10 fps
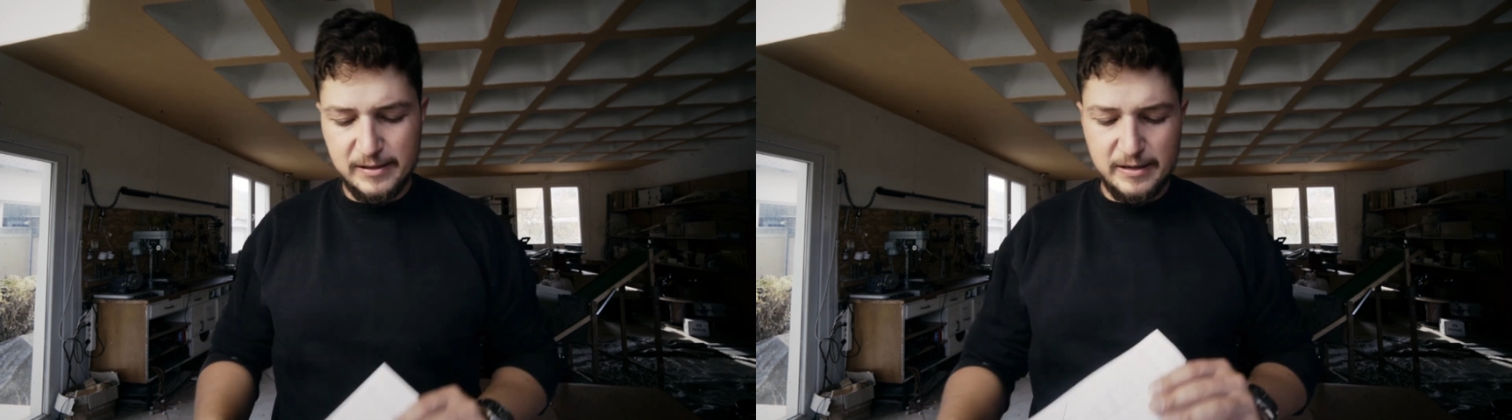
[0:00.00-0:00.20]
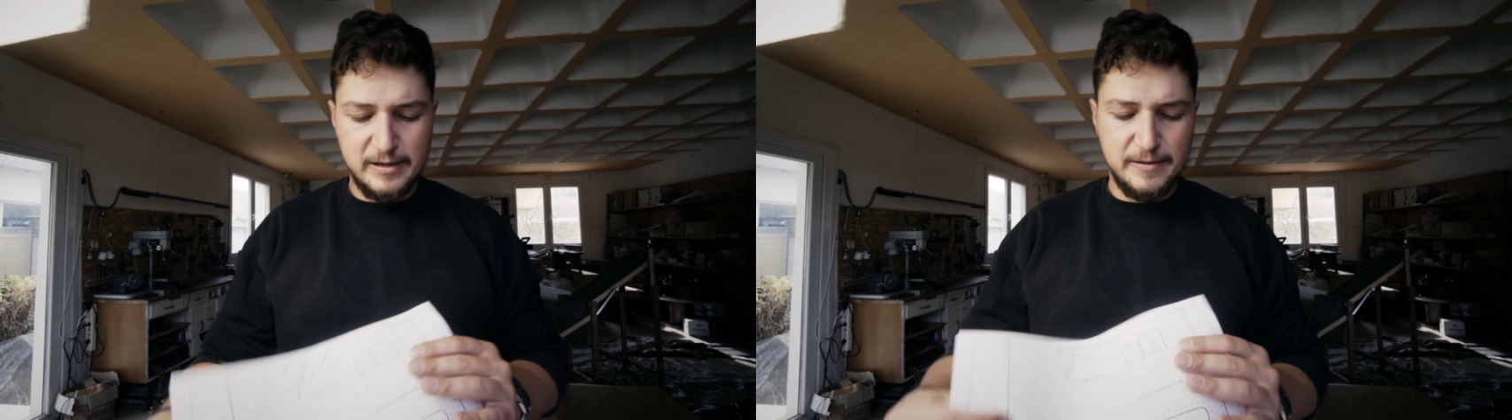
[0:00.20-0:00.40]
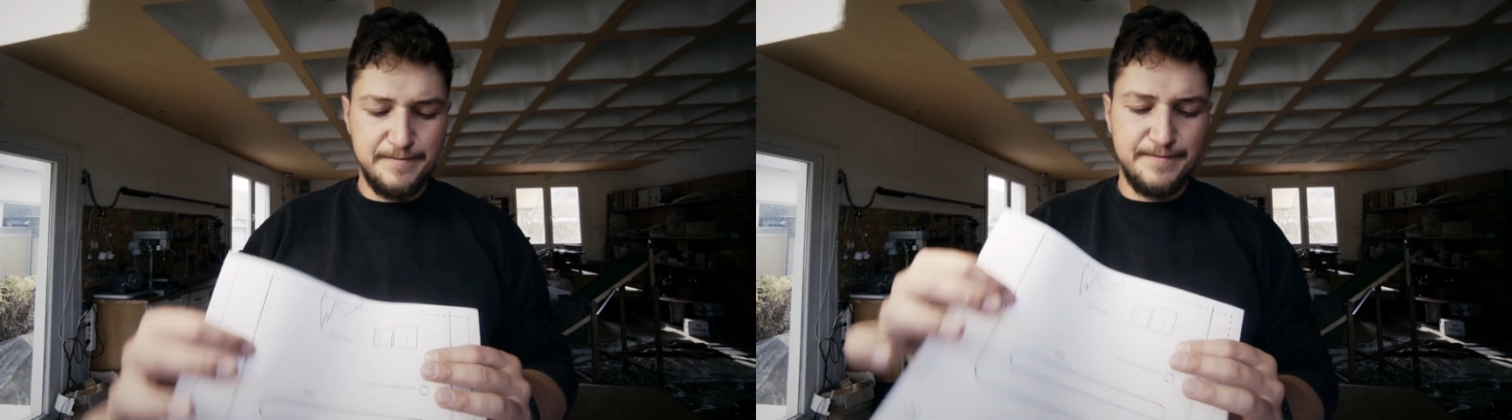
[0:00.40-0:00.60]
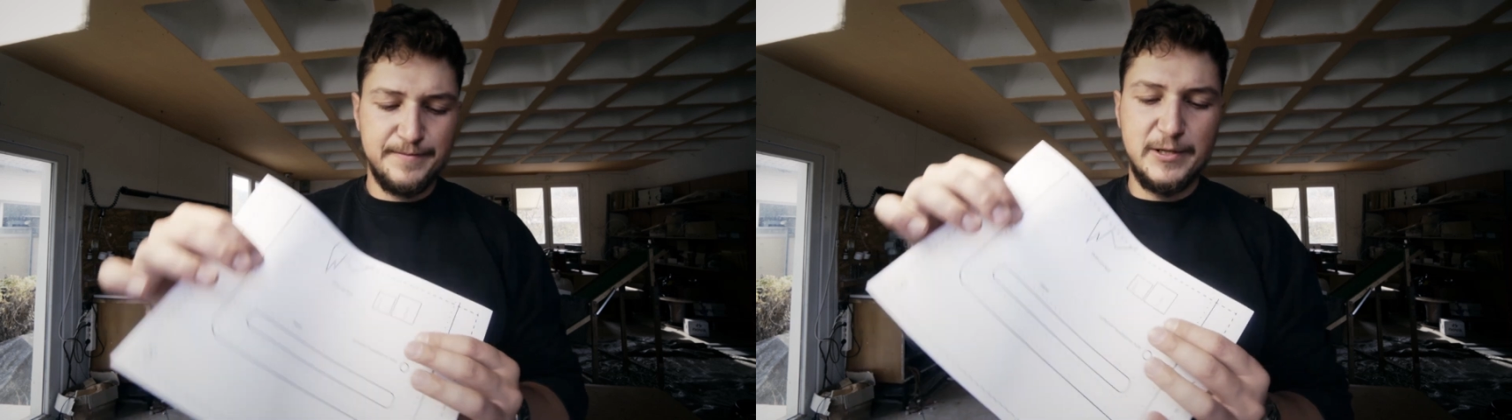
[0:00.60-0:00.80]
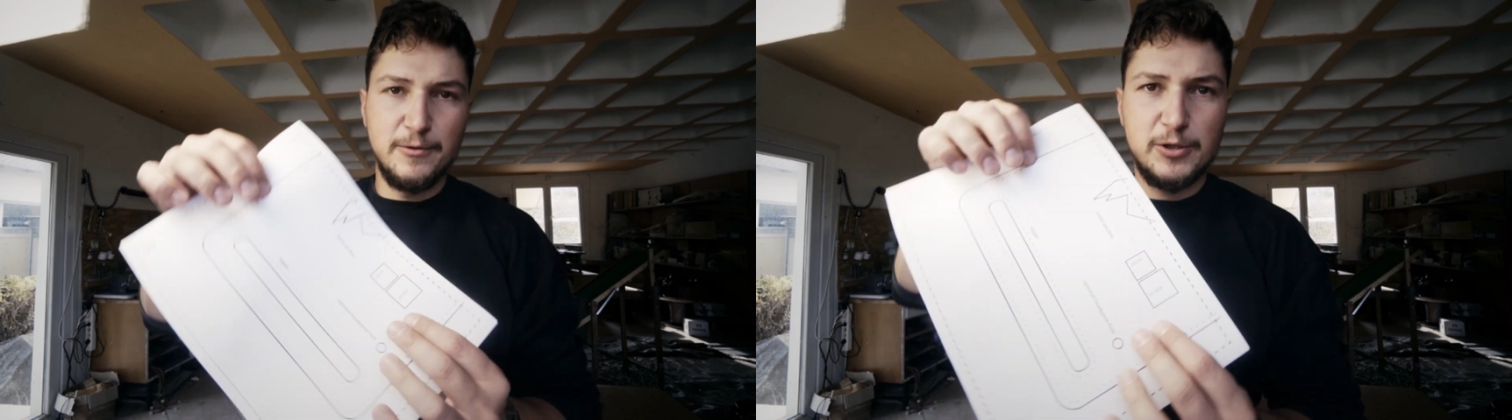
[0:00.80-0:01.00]
there are
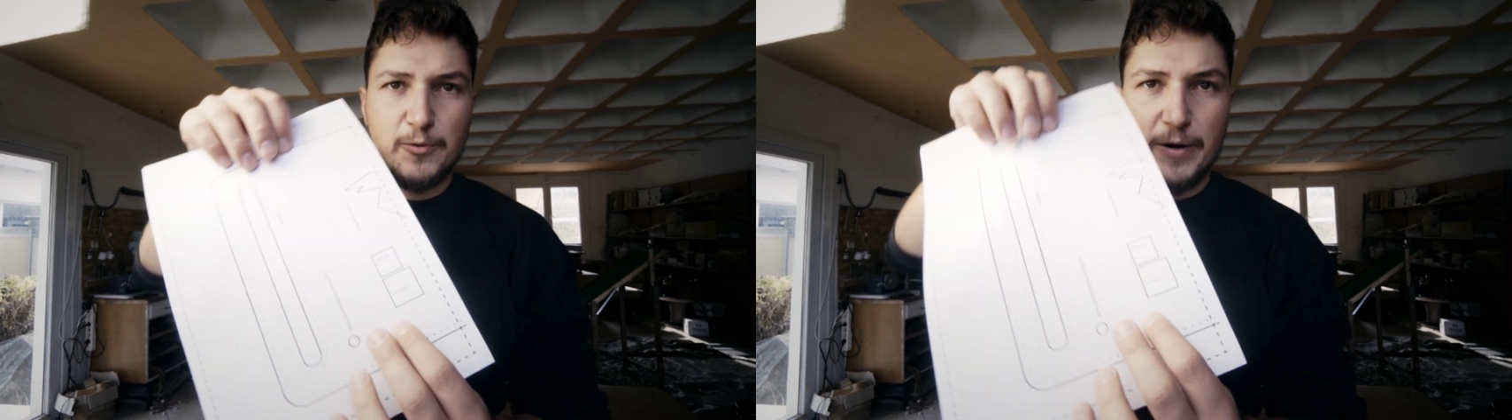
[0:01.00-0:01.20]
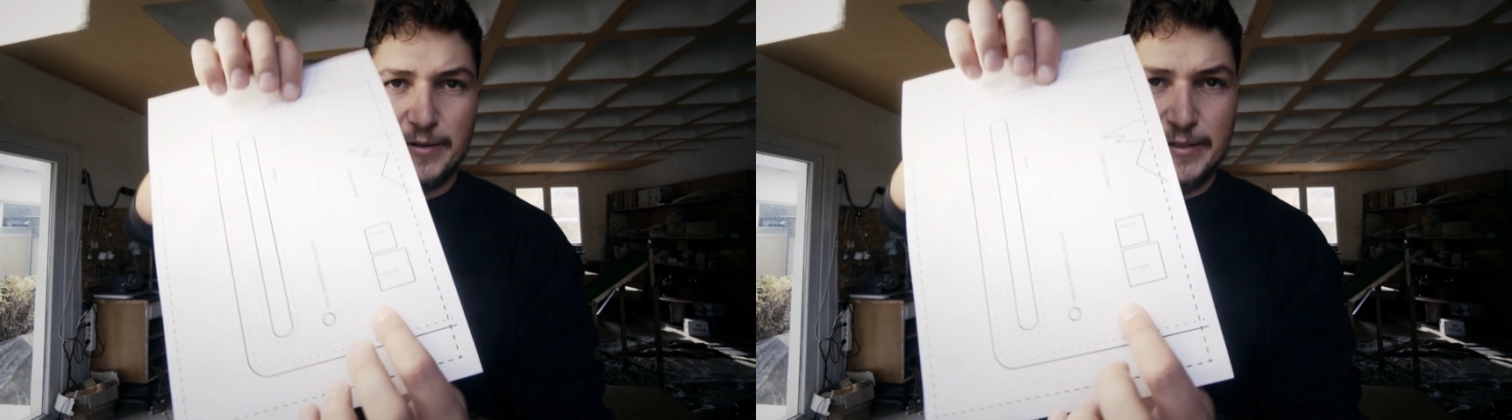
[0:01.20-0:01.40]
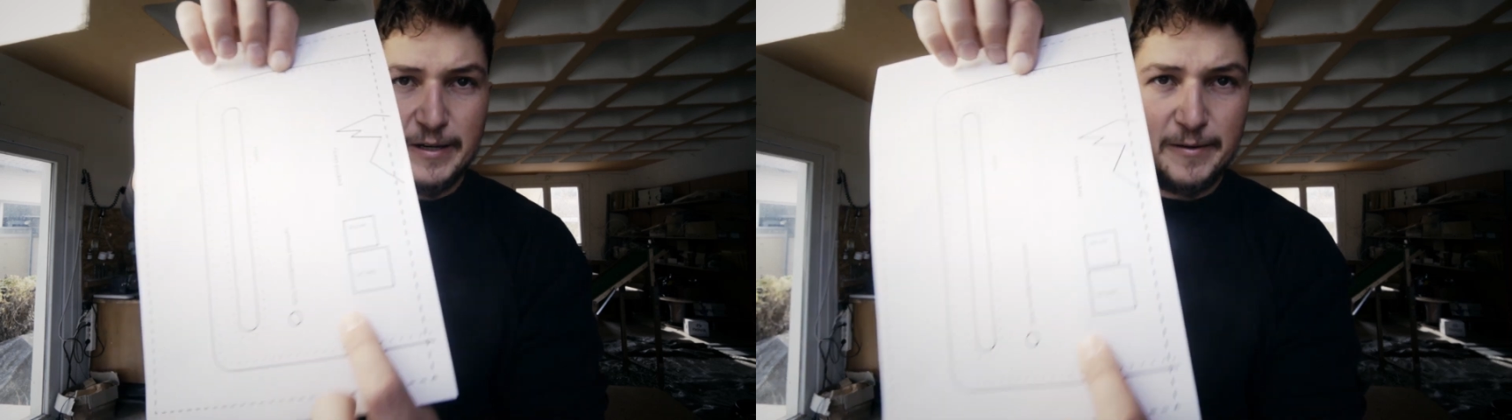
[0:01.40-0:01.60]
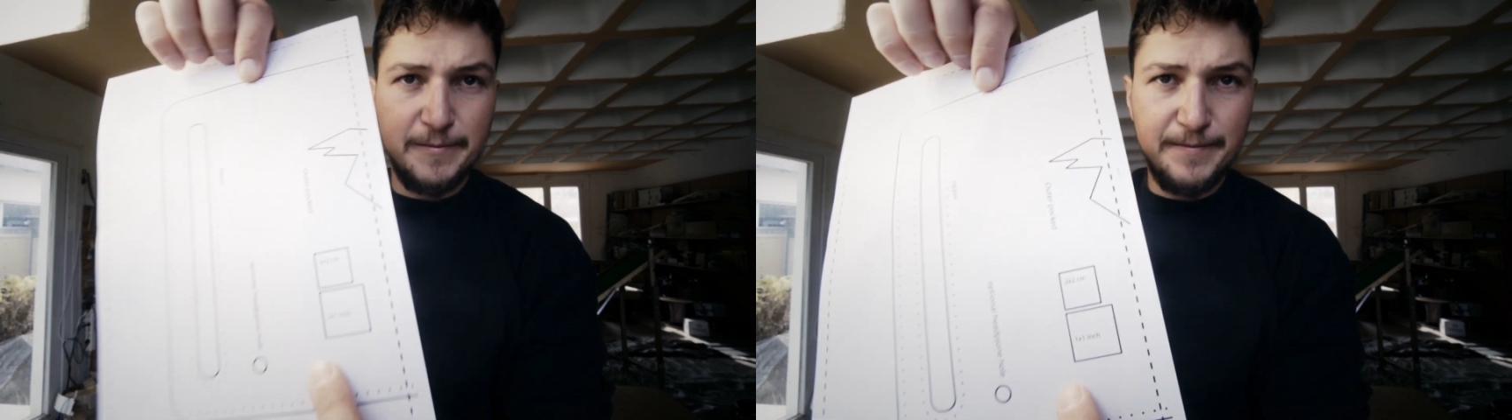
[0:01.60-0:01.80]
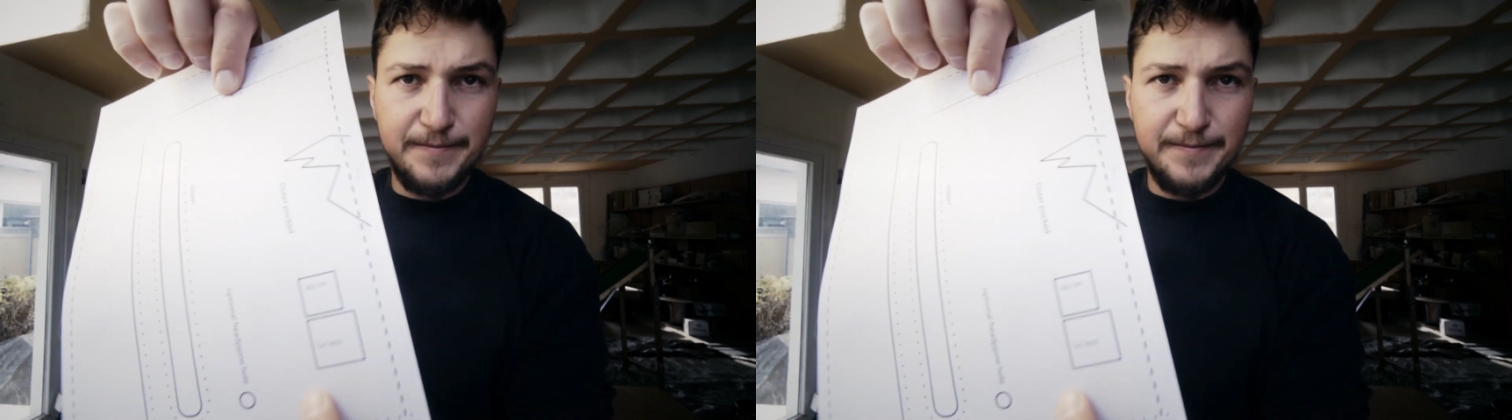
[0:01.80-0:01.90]
two squares here.